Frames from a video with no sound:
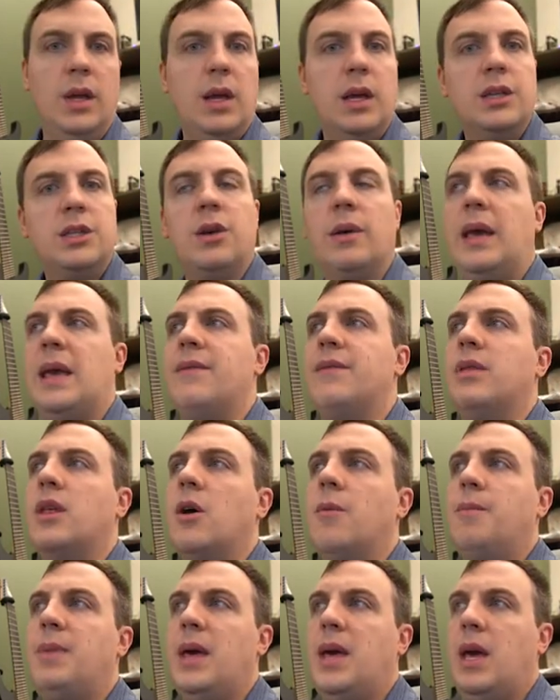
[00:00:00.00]
So even
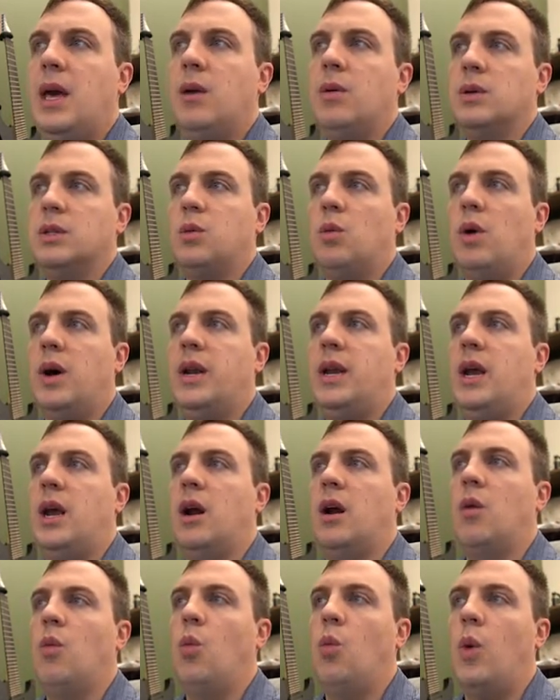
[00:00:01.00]
though b equals 1
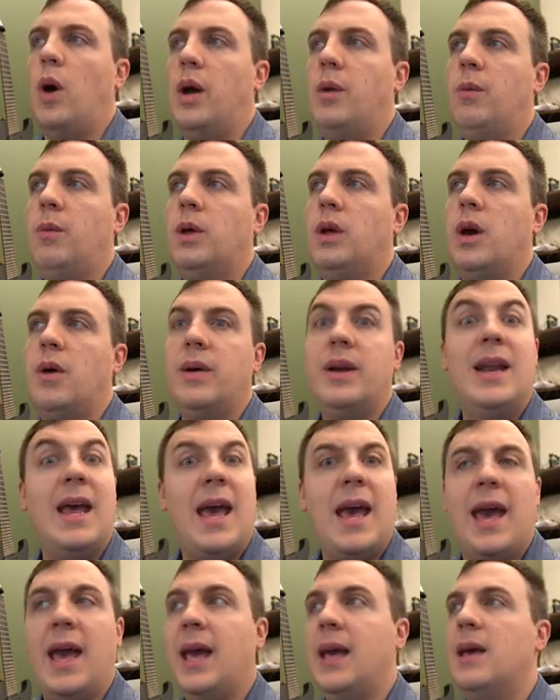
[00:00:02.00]
here, 1 will go into
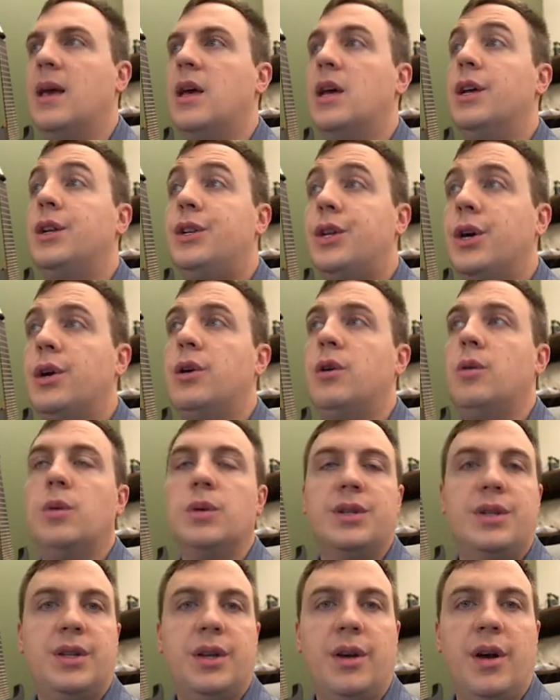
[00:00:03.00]
a, 2
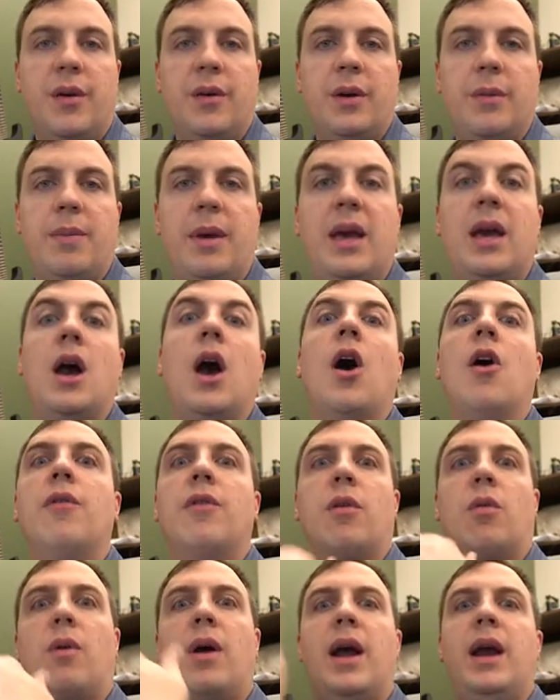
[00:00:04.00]
will still go into b,
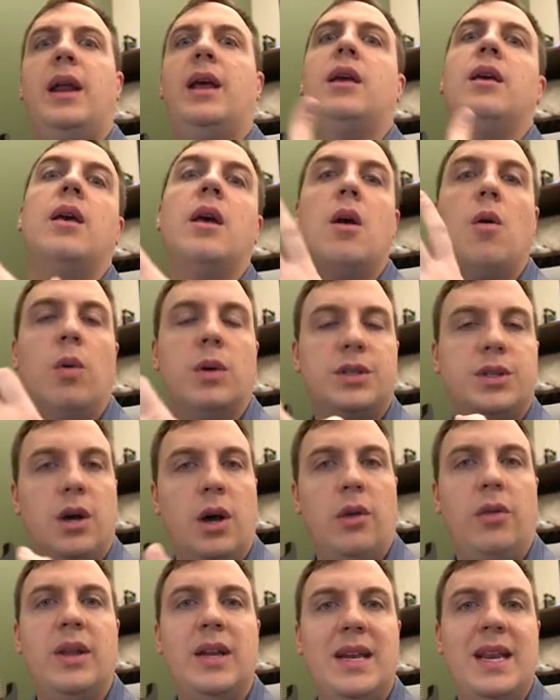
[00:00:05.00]
overwriting what's
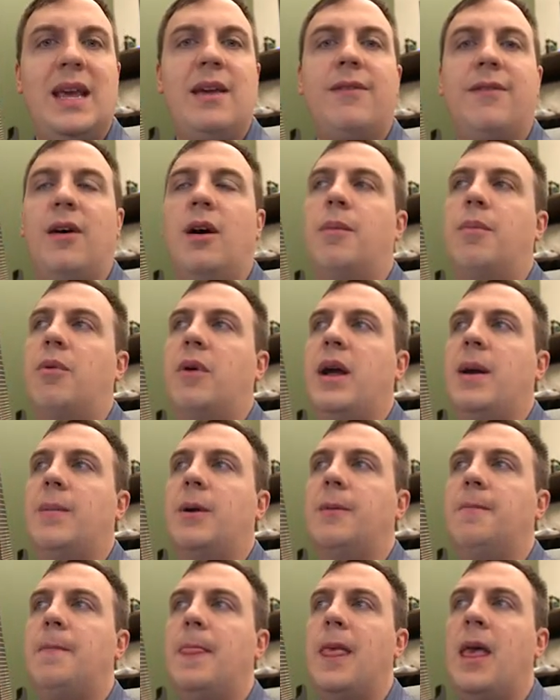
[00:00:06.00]
called the default
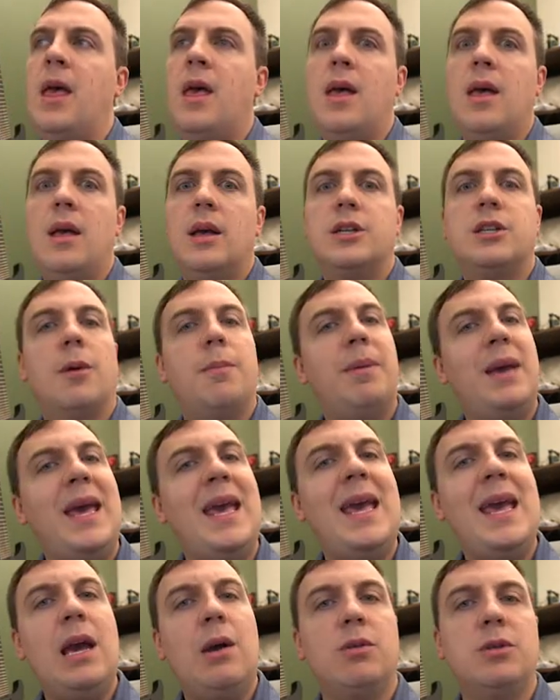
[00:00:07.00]
parameter. So
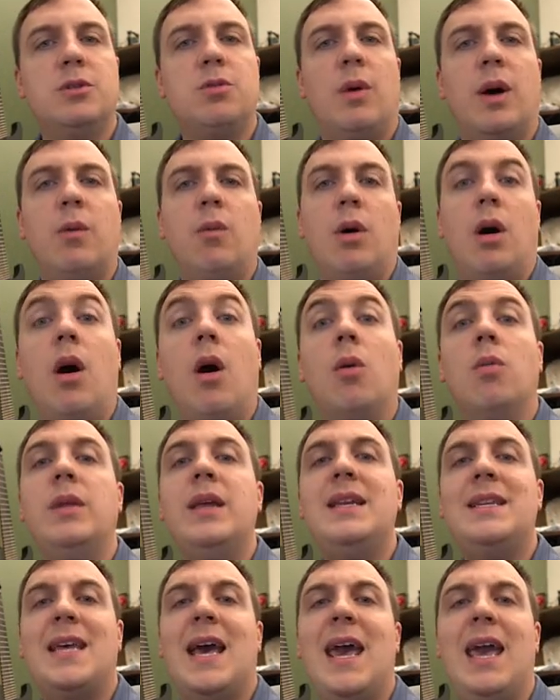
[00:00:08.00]
b equals 1 will
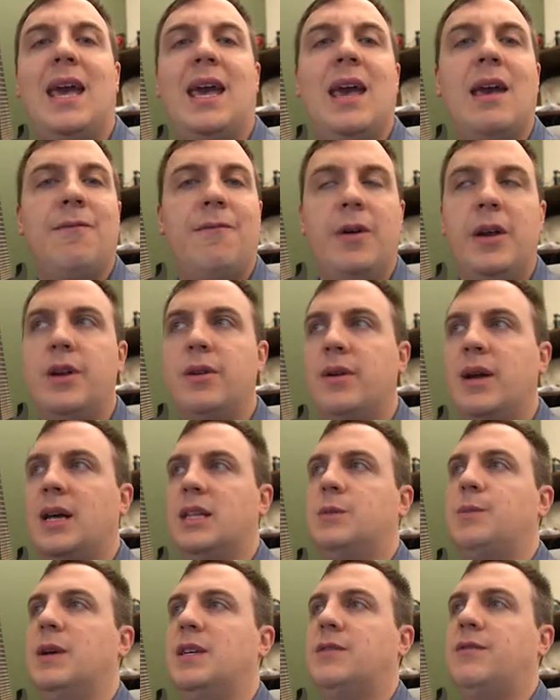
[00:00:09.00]
only take if we do
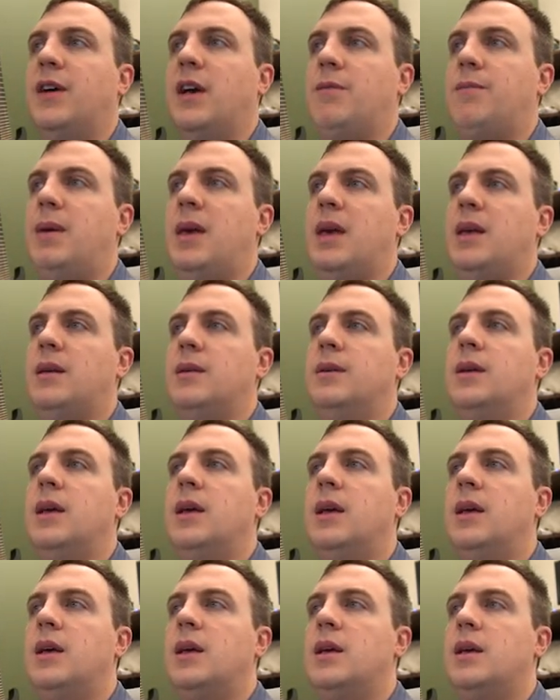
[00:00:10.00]
not specify b.
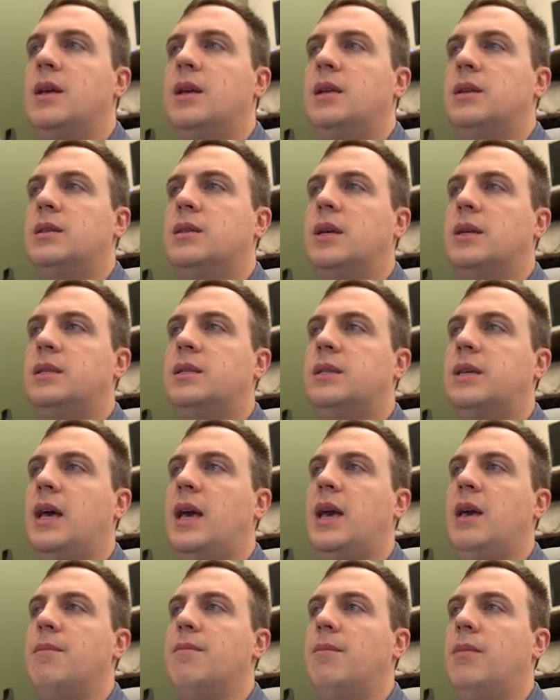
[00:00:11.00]
So let's
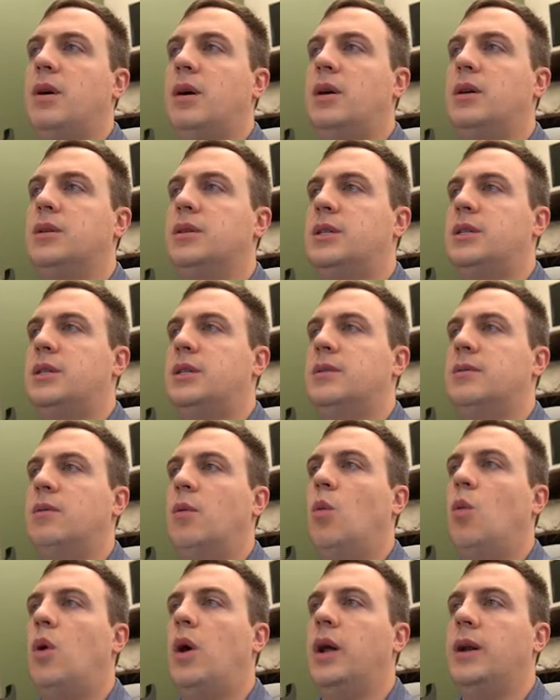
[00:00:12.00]
say mult
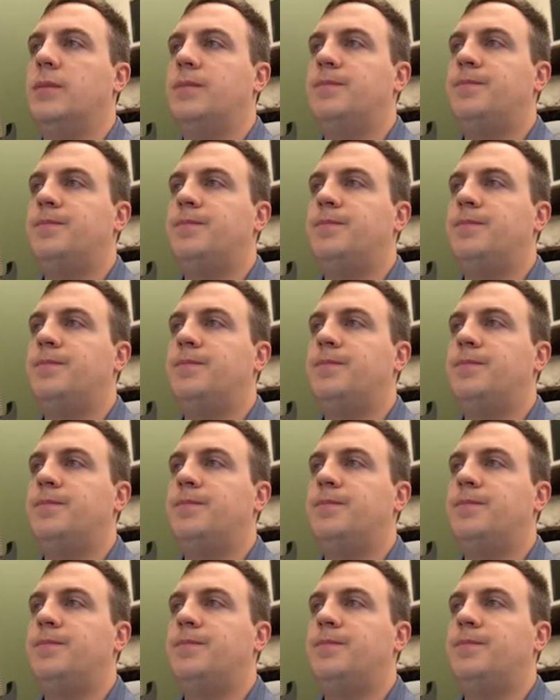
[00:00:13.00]
1.